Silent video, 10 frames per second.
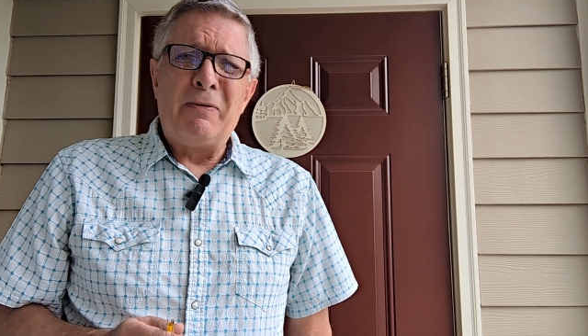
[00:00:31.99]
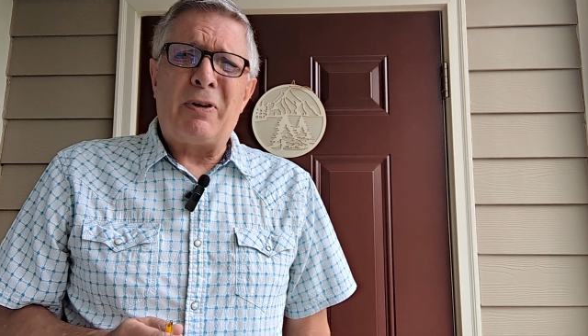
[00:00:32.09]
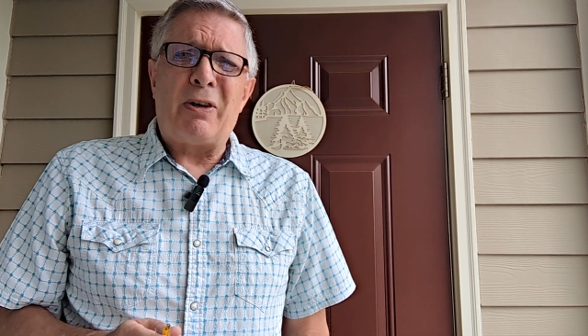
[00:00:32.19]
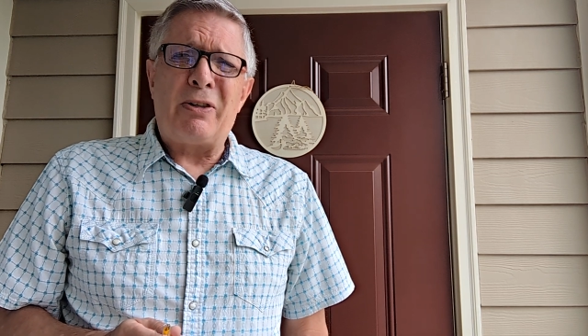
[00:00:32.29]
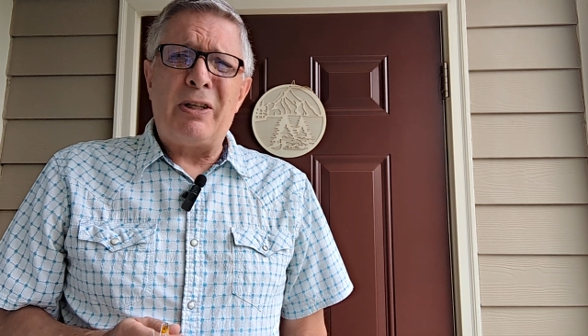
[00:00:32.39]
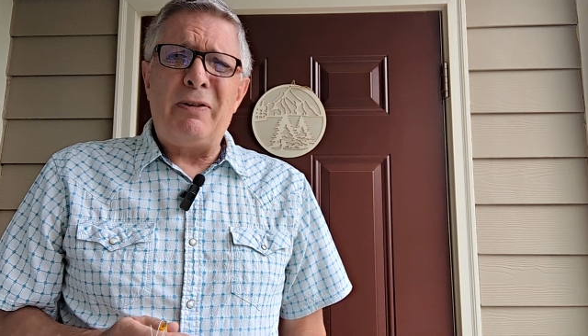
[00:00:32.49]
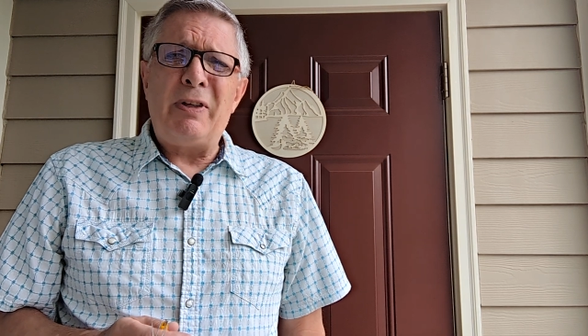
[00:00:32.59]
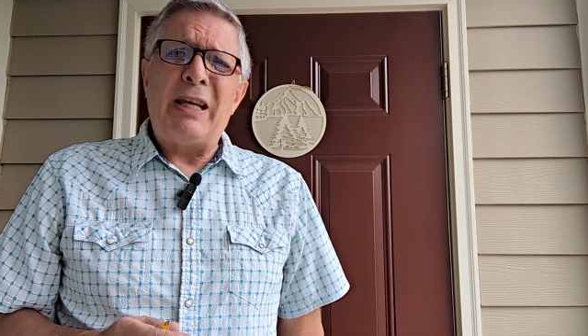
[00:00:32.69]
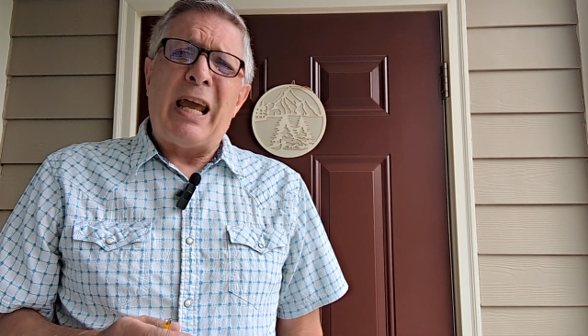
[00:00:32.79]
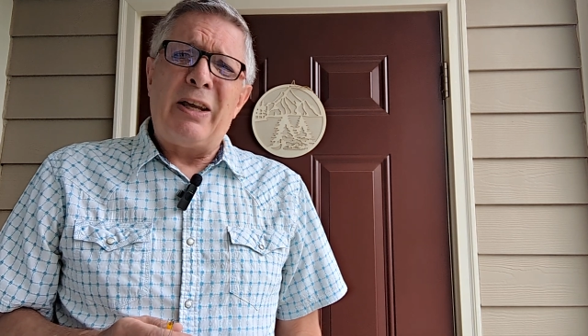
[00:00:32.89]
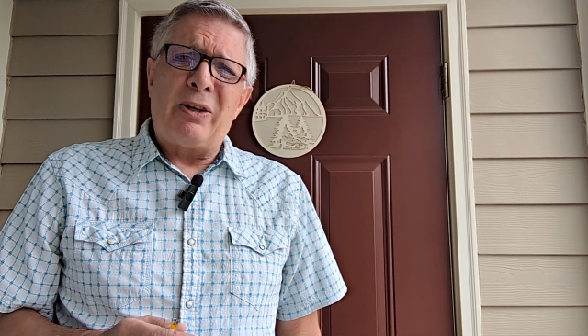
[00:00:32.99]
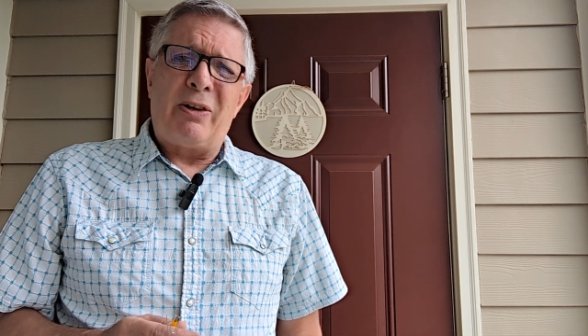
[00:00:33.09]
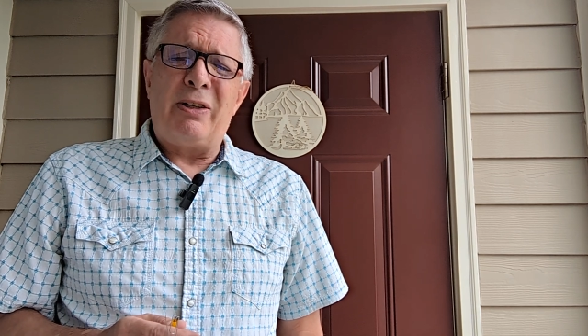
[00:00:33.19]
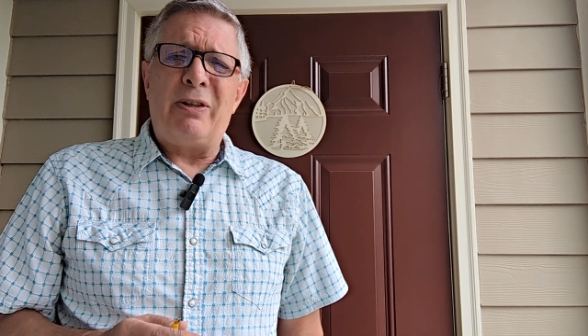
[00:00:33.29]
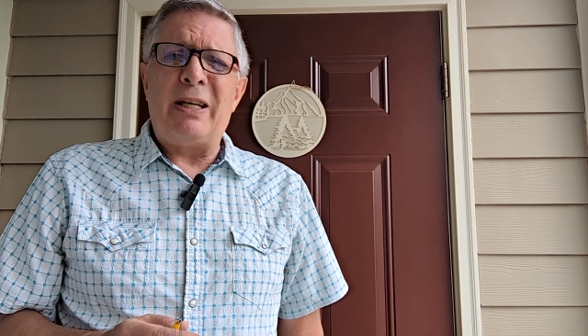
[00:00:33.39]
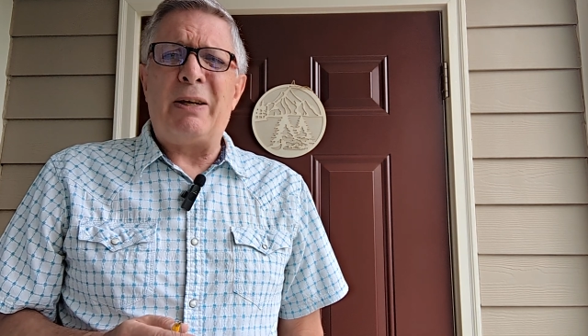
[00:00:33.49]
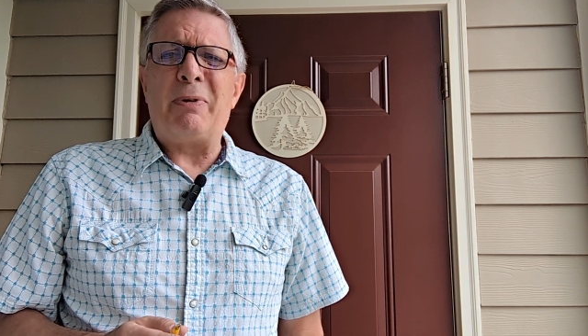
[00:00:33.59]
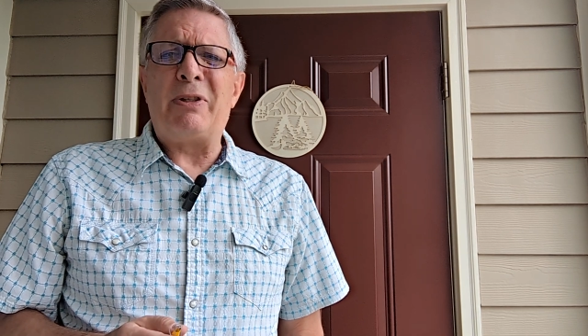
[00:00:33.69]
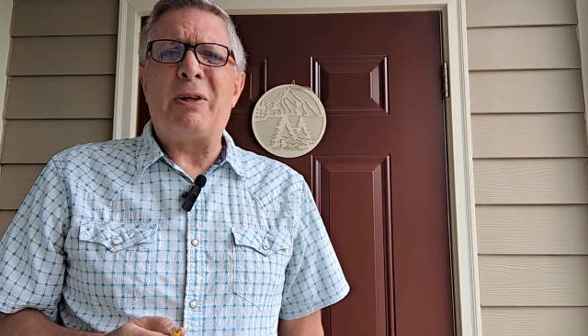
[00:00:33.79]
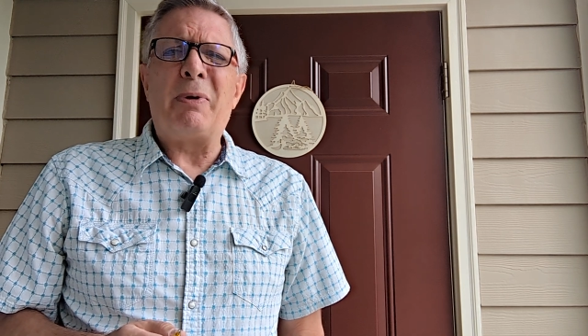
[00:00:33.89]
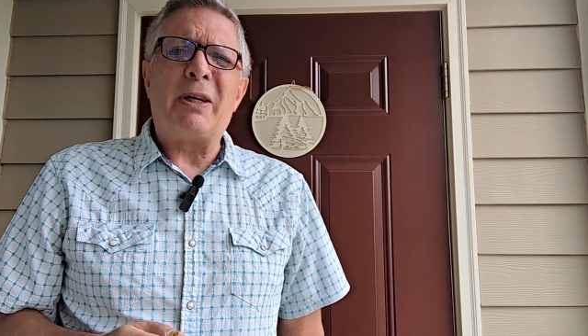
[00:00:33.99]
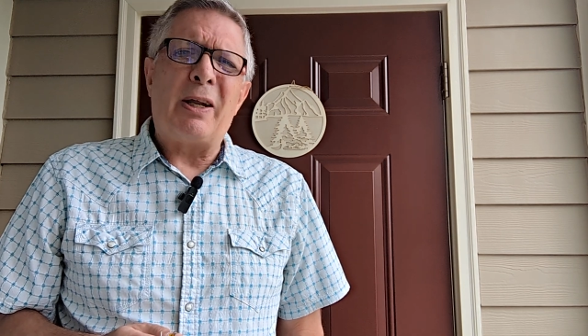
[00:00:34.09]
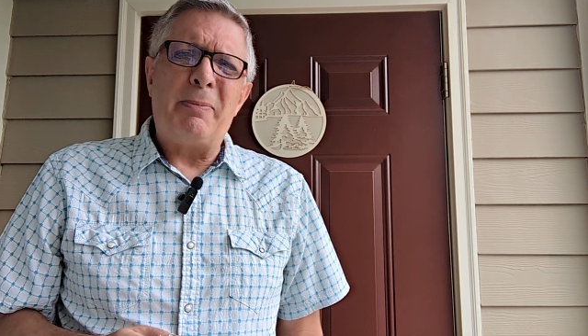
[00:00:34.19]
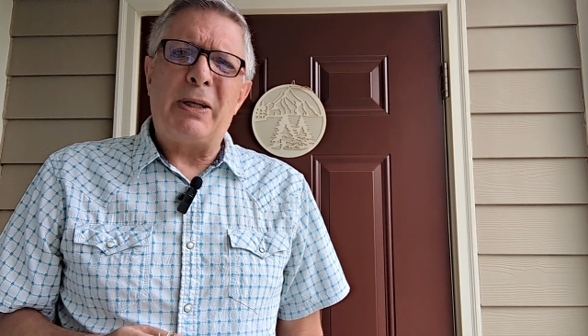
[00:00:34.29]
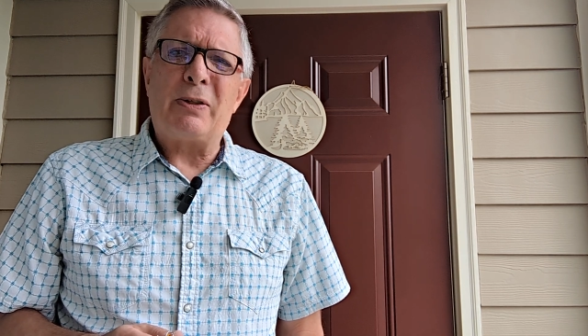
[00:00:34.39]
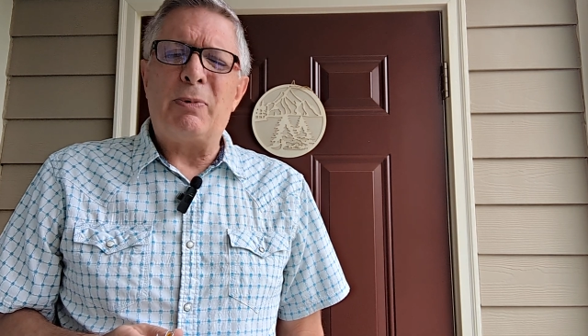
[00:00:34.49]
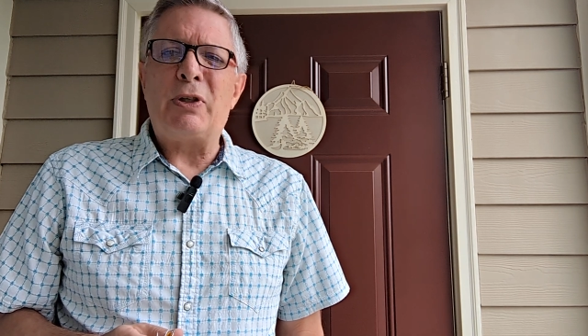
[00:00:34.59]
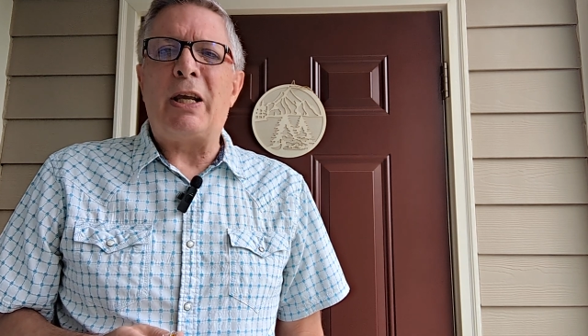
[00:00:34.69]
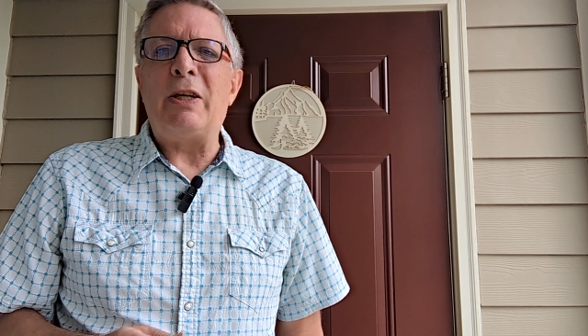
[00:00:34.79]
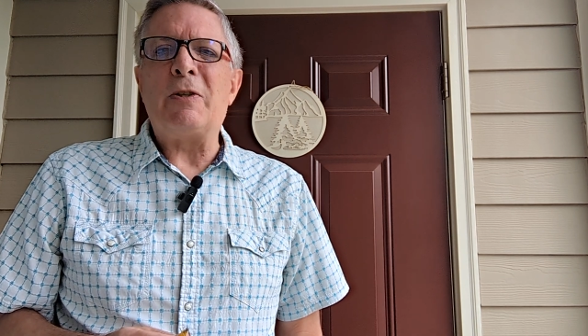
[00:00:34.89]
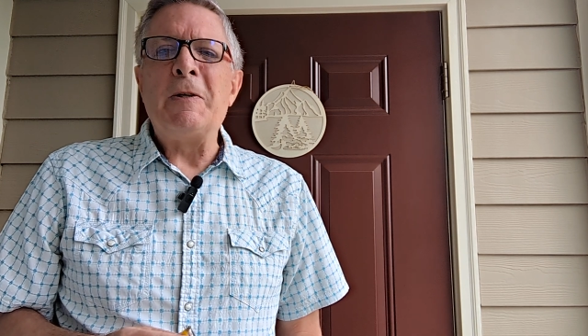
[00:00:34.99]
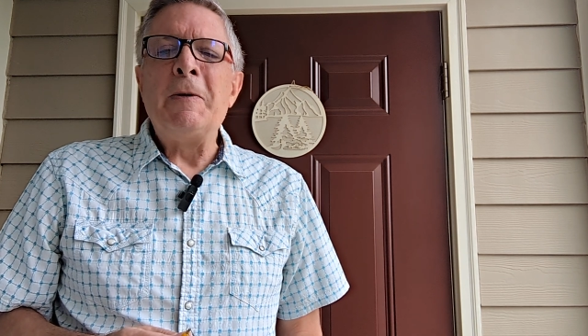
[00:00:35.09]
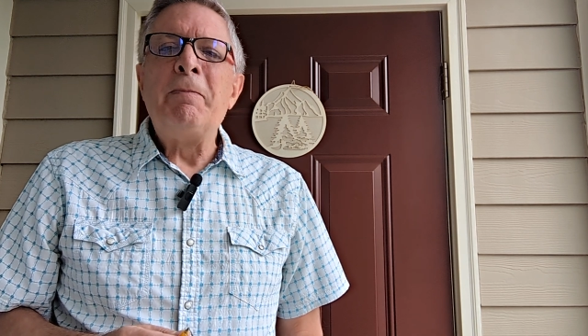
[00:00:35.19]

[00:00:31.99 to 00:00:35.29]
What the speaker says: for our TV and our internet. We said we got to make some change.